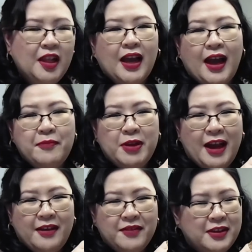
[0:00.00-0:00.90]
I've been
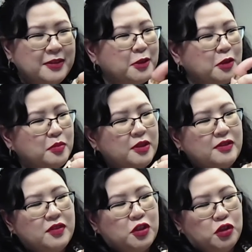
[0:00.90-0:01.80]
having a little bit
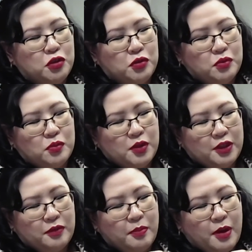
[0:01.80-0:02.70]
of issue
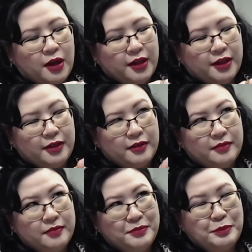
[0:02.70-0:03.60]
with my
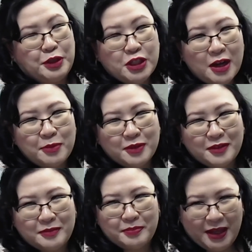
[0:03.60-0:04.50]

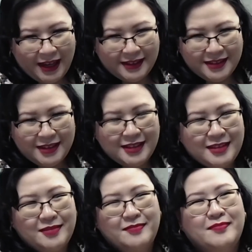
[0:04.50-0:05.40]
pajama pants,
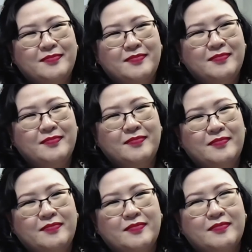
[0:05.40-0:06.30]

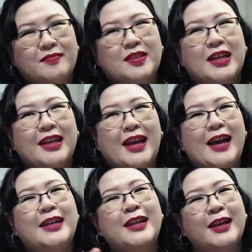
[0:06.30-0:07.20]
like
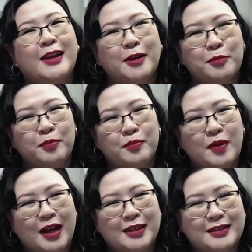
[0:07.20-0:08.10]
ending up
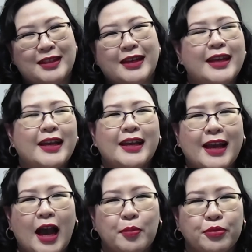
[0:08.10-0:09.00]
as like
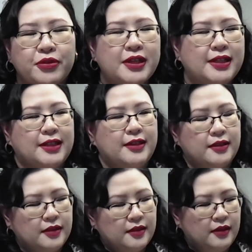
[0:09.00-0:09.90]
capri
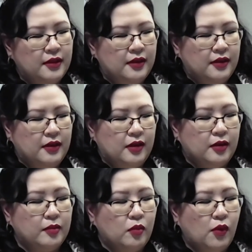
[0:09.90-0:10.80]
length
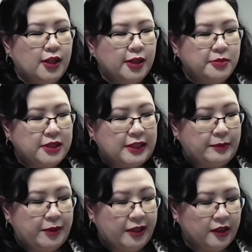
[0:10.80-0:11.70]
while I'm
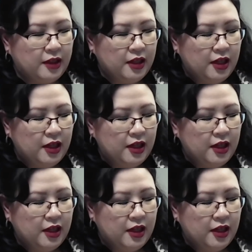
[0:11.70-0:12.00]
sleeping.